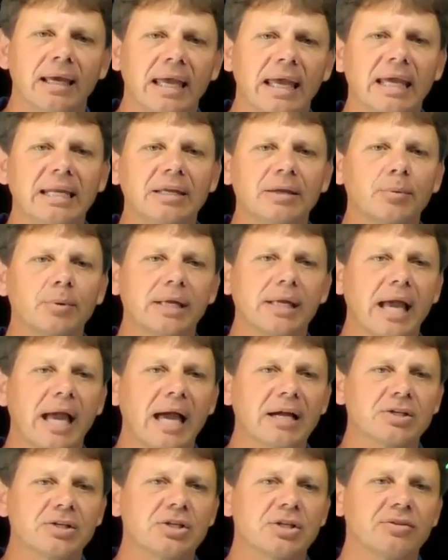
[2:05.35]
any
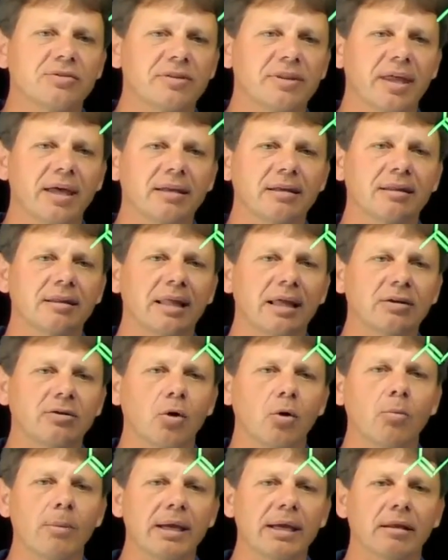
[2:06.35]
reactions that, that
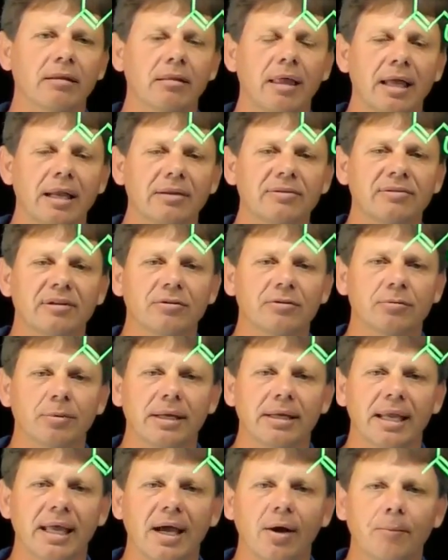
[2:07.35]
don't make a lot of sense
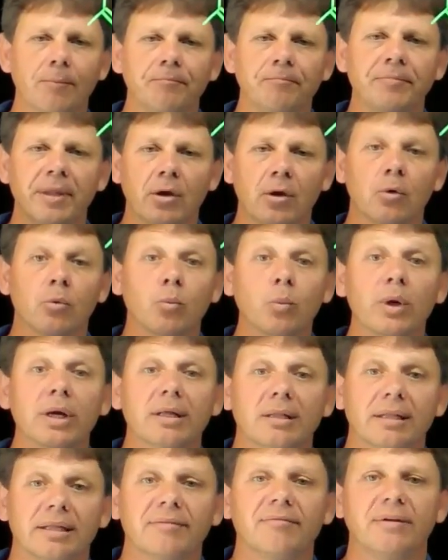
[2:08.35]
right now
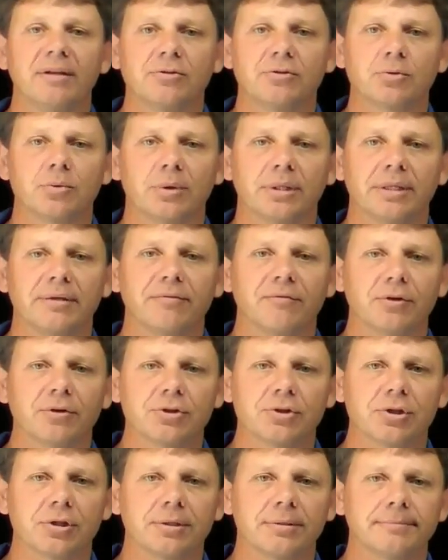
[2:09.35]
will eventually for
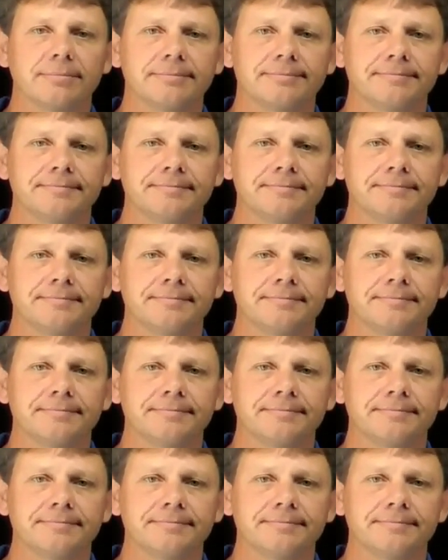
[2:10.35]
sure.